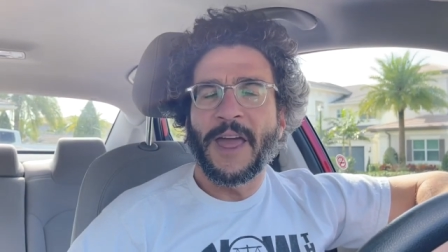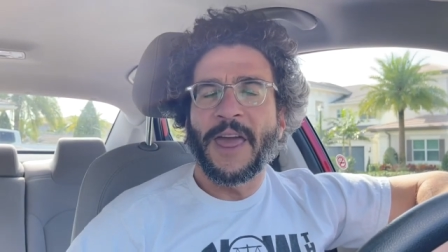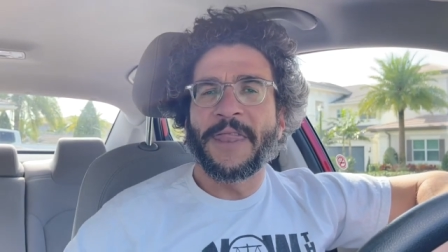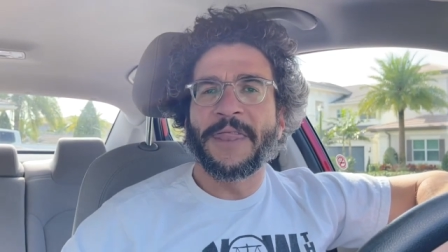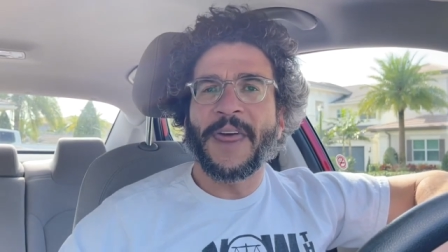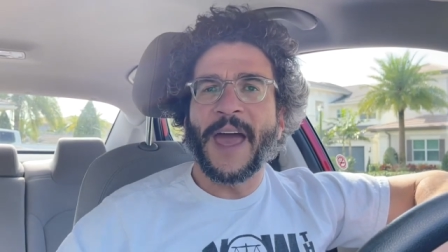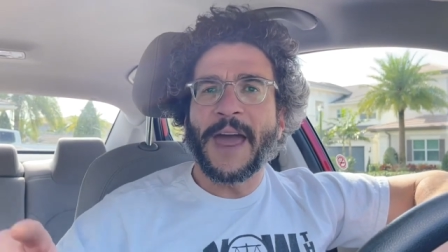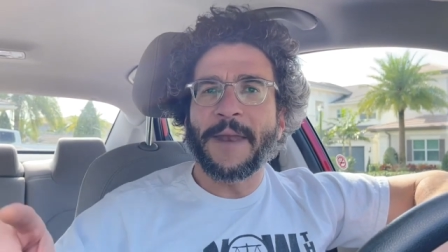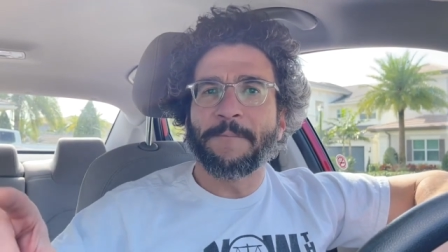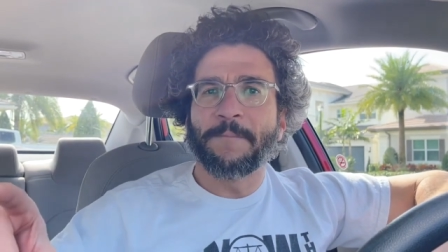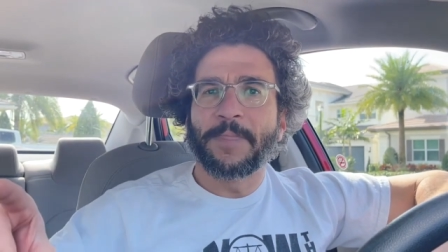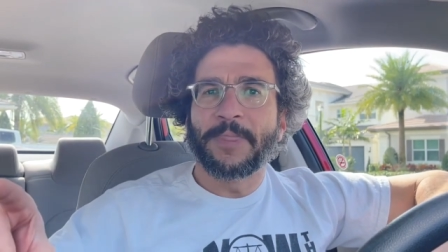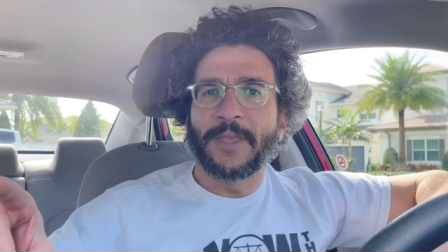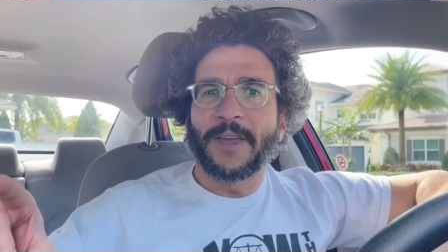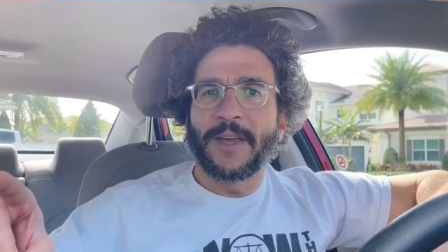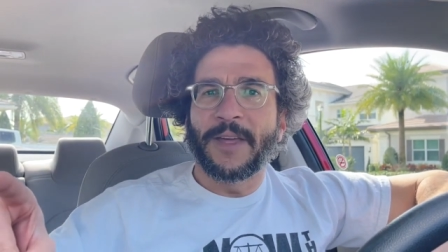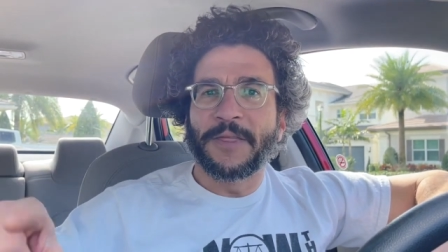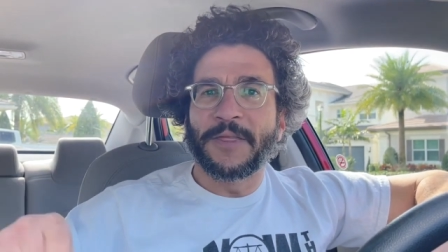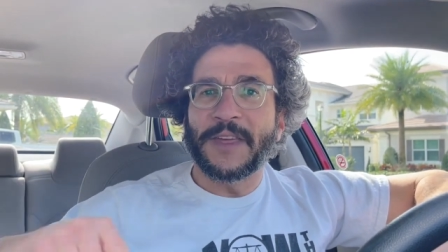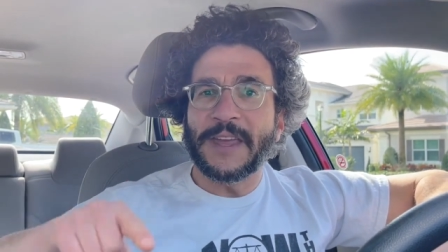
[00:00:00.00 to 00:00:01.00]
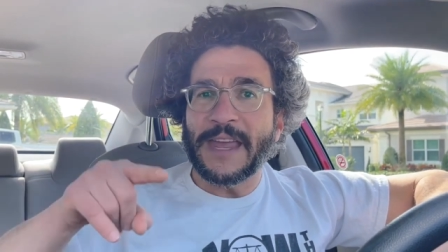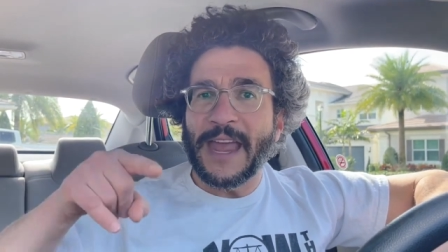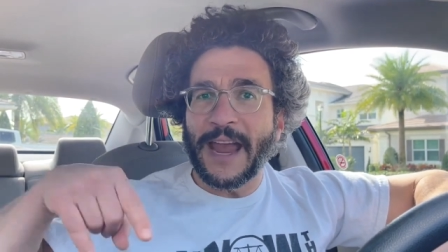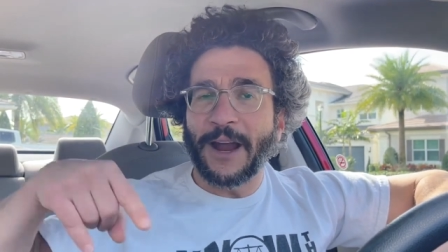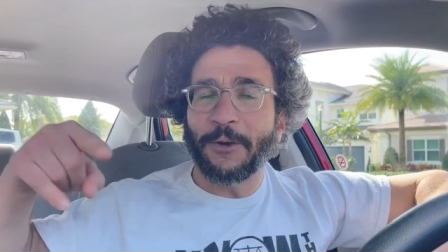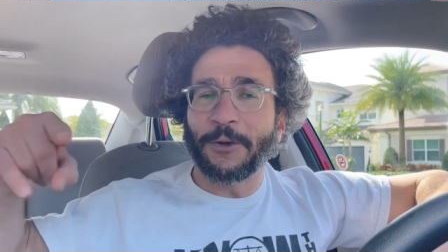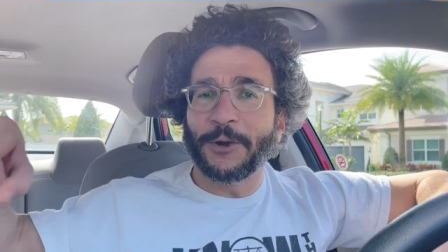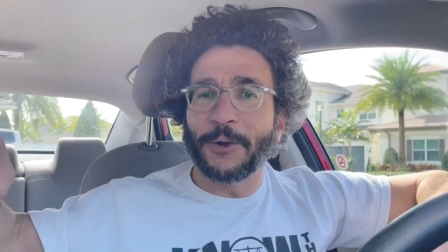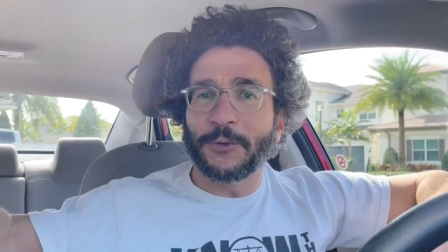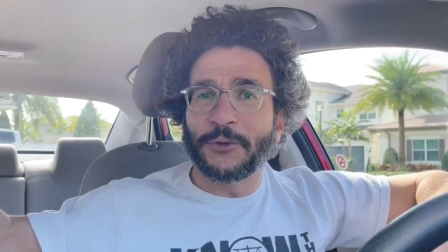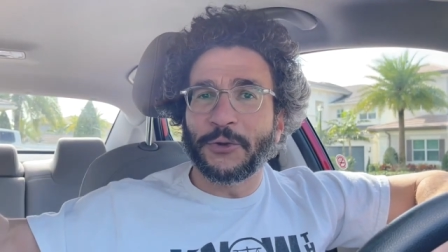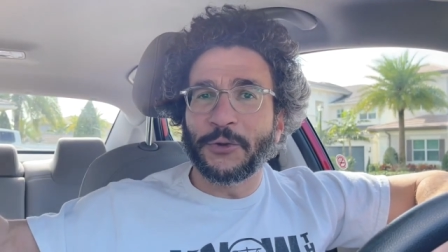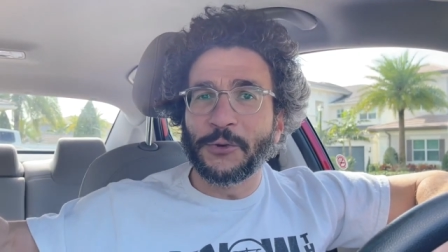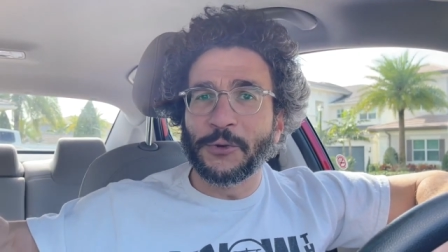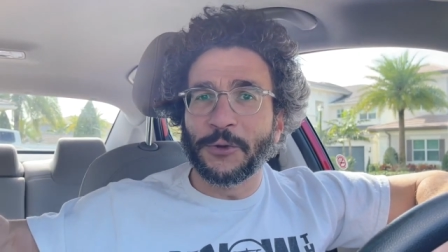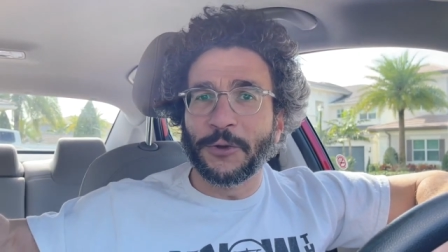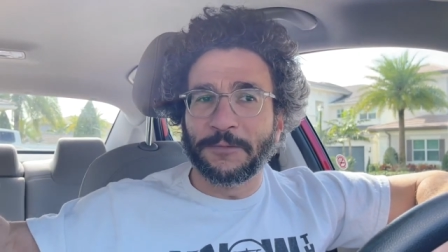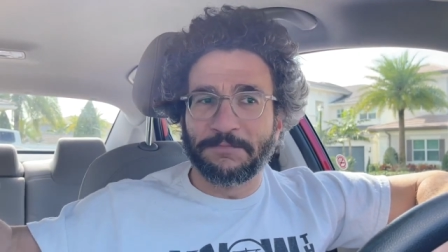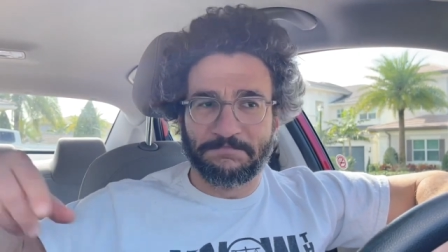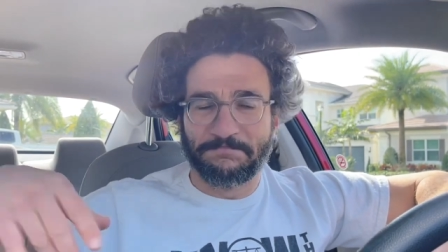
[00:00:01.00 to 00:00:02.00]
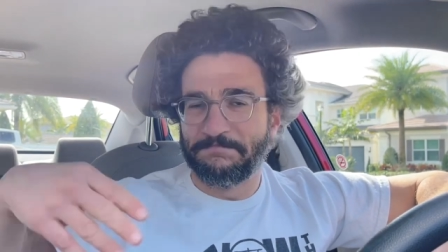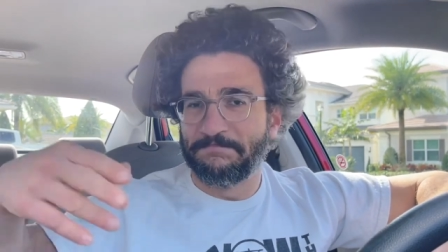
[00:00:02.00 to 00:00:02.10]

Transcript: that the Aaron O'Toole